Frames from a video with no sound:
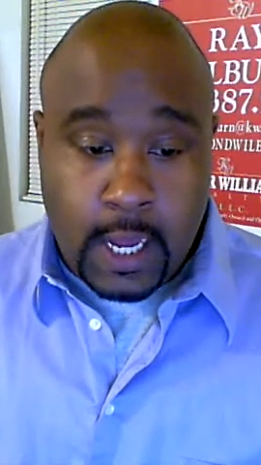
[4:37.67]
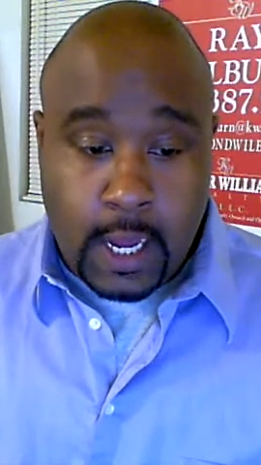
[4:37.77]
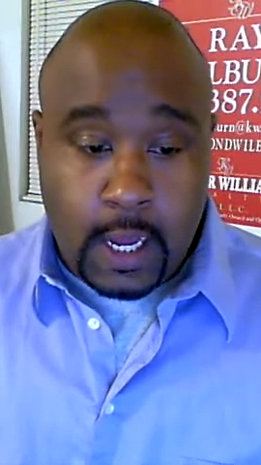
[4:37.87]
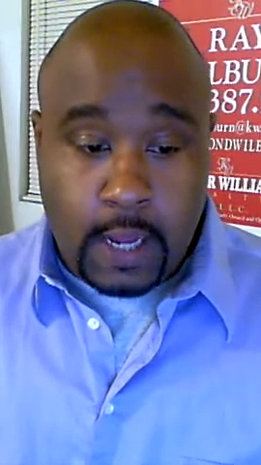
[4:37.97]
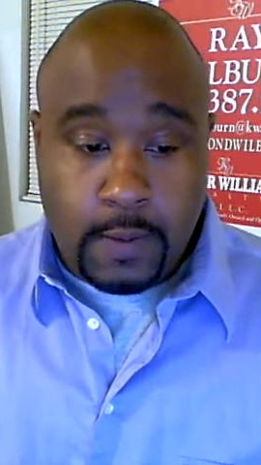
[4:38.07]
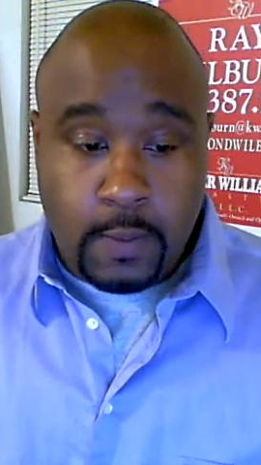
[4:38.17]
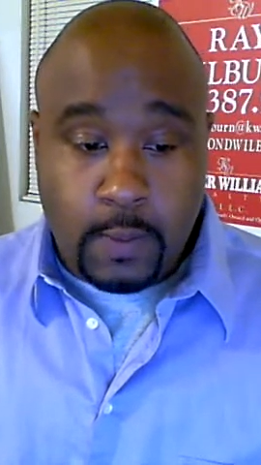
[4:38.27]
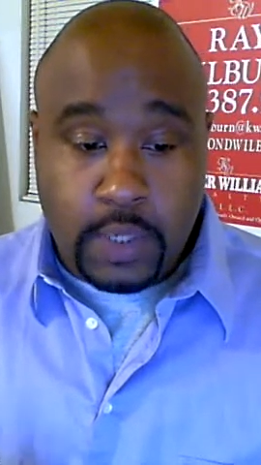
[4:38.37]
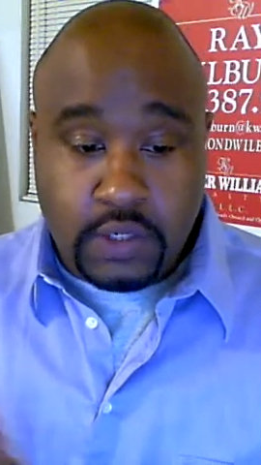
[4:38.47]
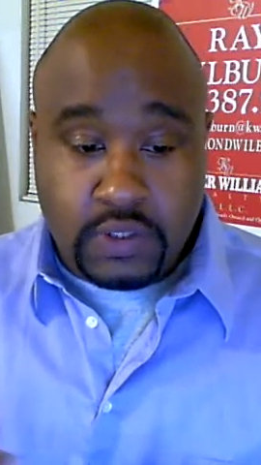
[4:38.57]

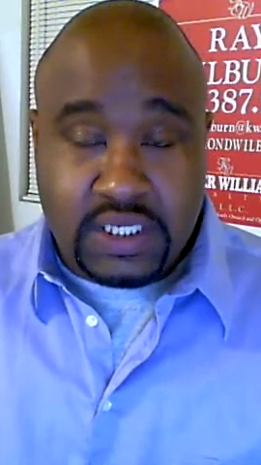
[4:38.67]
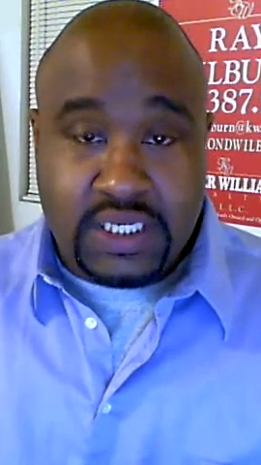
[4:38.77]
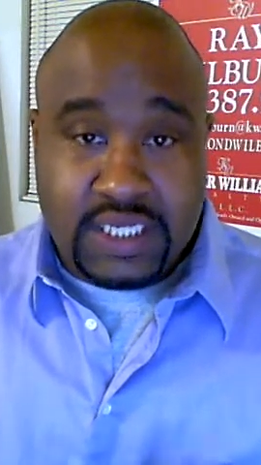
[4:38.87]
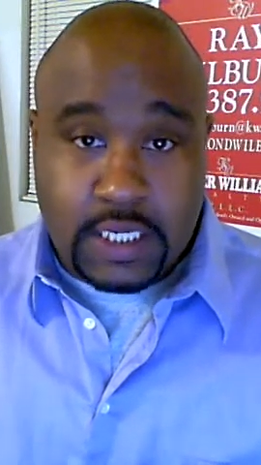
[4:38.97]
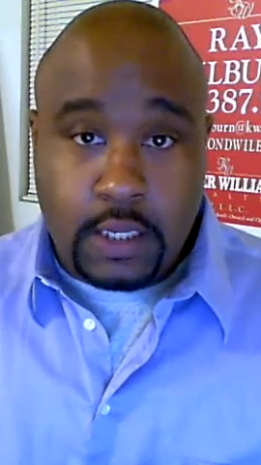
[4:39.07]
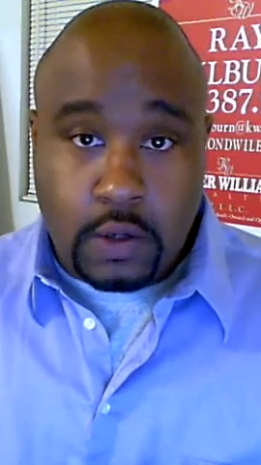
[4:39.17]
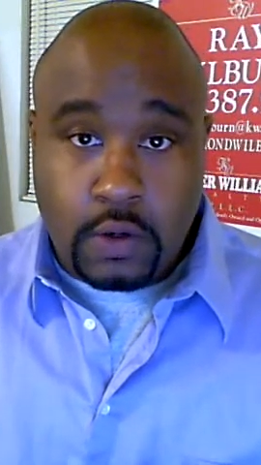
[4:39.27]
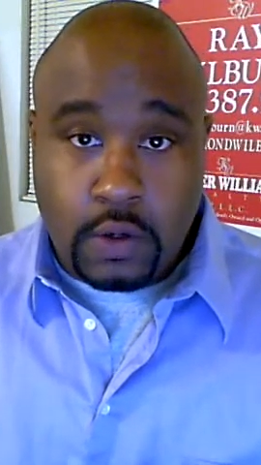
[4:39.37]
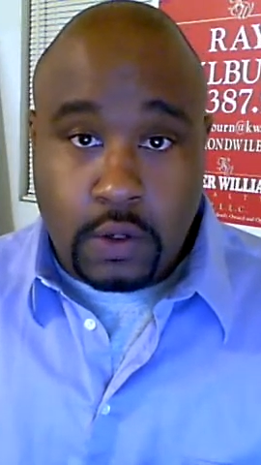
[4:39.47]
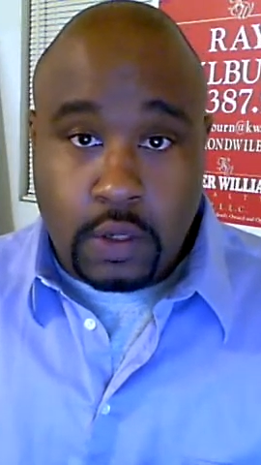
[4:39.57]
but you still
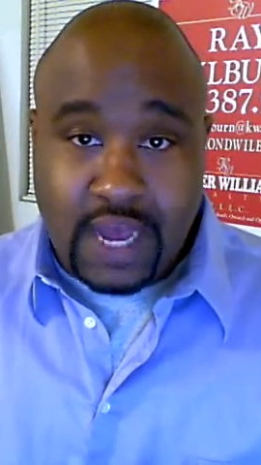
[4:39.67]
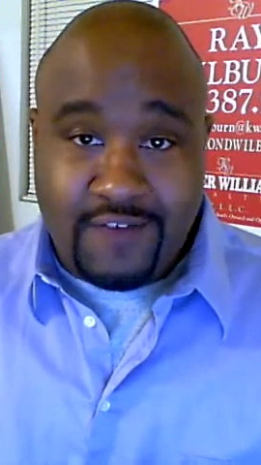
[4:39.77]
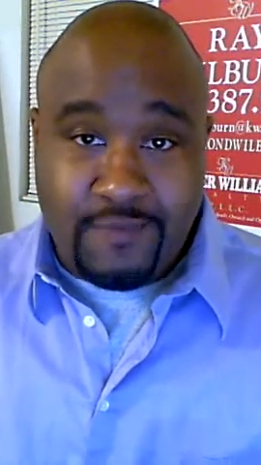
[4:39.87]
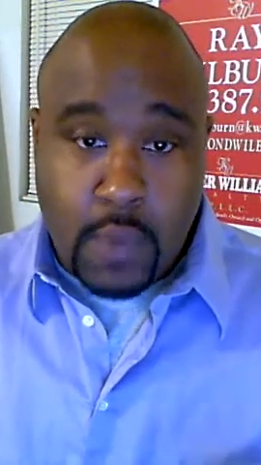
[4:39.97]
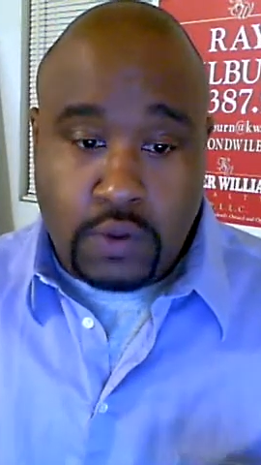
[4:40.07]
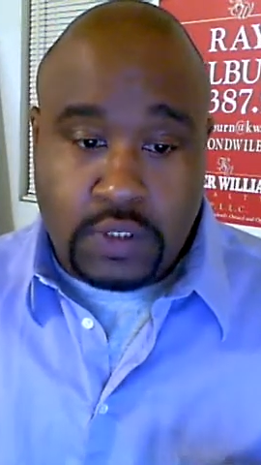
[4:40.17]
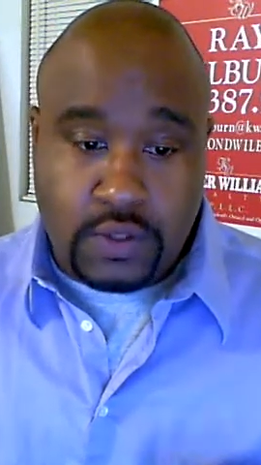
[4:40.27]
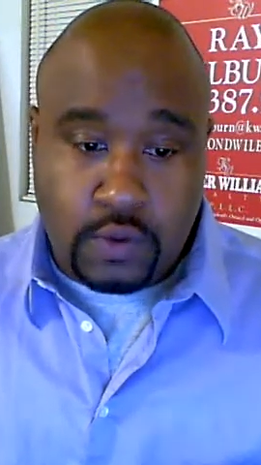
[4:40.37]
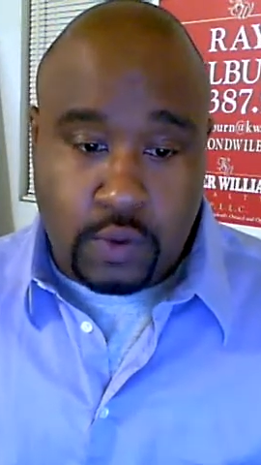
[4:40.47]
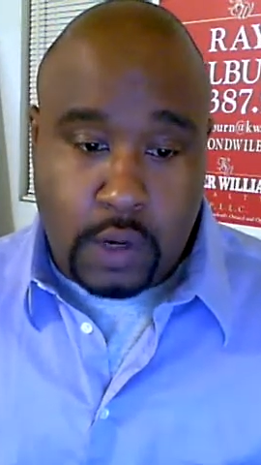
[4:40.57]
have most of
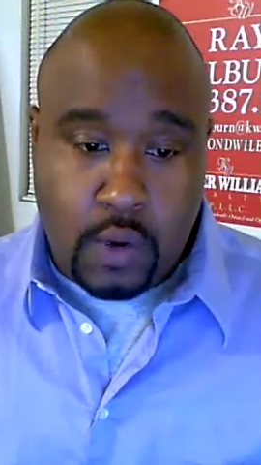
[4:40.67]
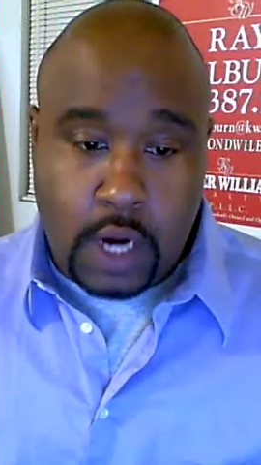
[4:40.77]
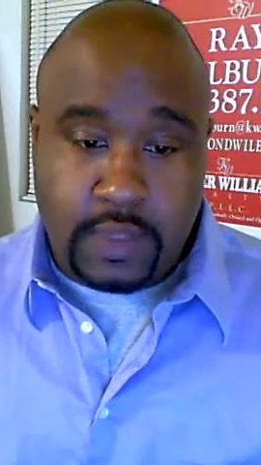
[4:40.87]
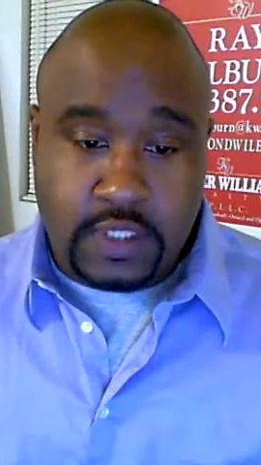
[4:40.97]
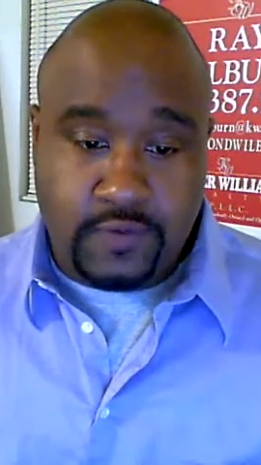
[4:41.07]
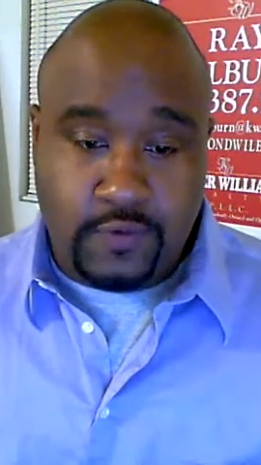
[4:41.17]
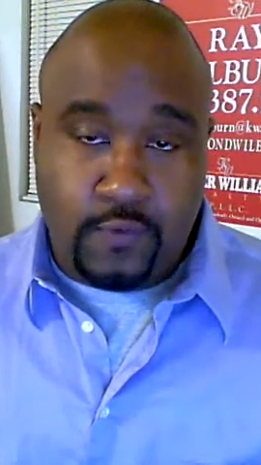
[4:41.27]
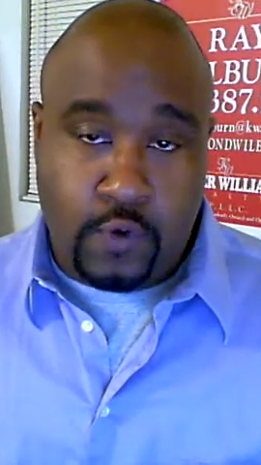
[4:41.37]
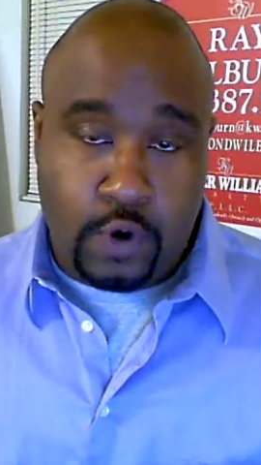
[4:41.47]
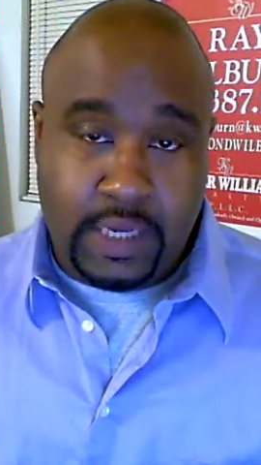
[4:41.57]
the requirements of the
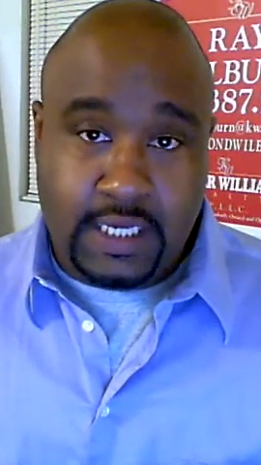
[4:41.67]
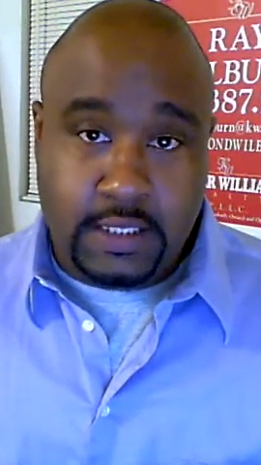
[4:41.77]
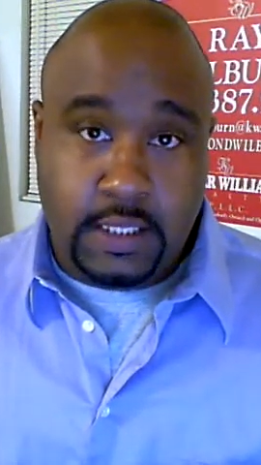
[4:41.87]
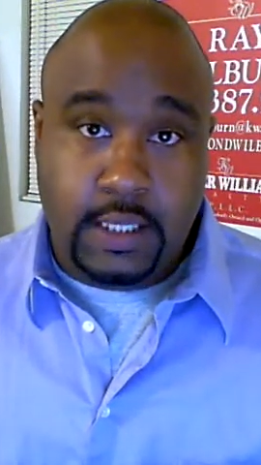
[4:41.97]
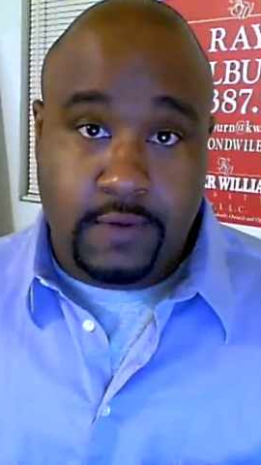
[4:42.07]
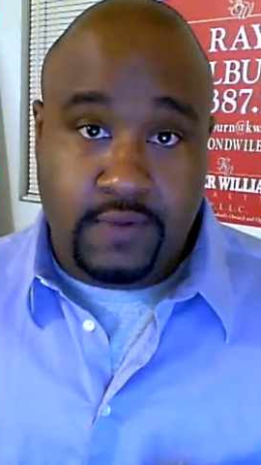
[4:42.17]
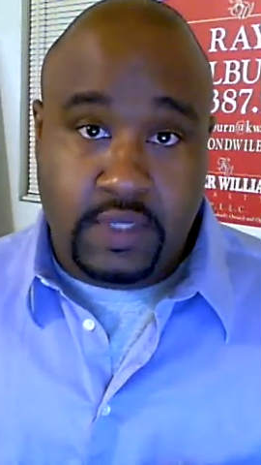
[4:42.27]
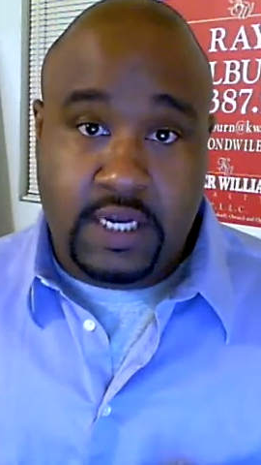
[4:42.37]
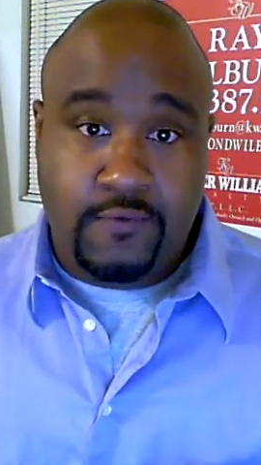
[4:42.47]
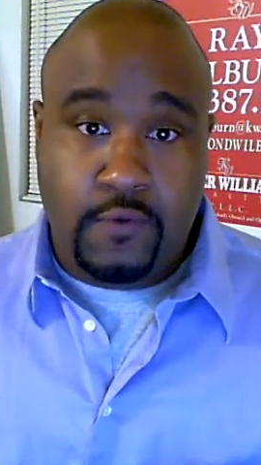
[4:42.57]
form EZ, of the
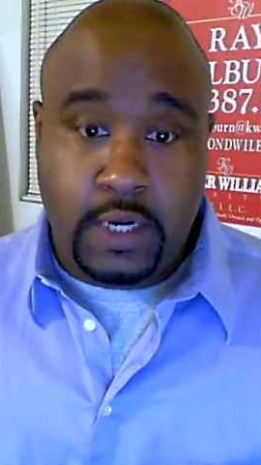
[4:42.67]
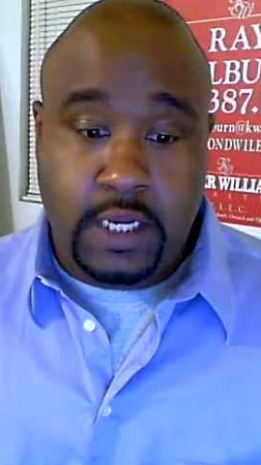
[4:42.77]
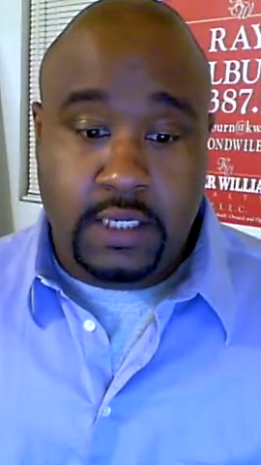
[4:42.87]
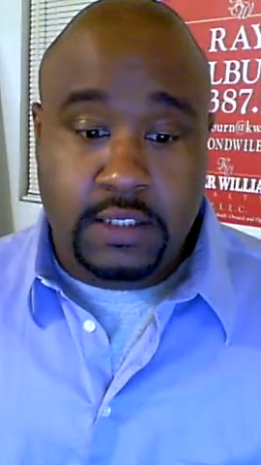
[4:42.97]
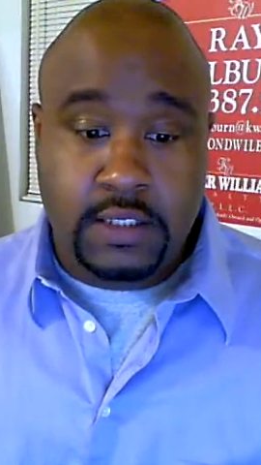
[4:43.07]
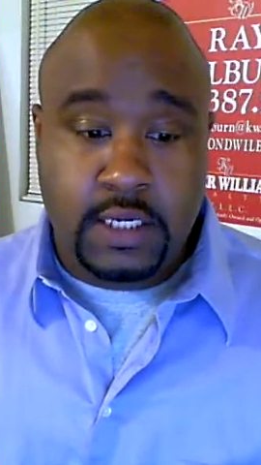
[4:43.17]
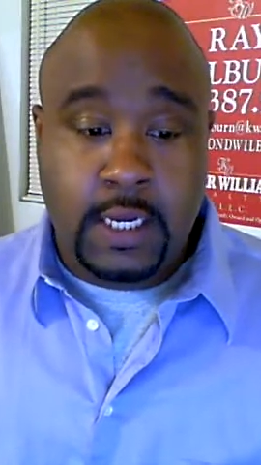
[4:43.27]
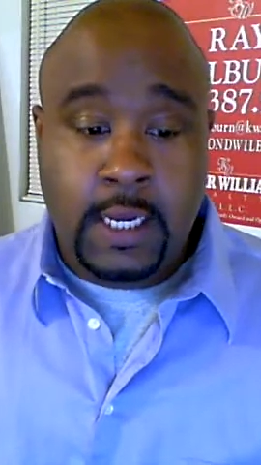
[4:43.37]
1040EZ.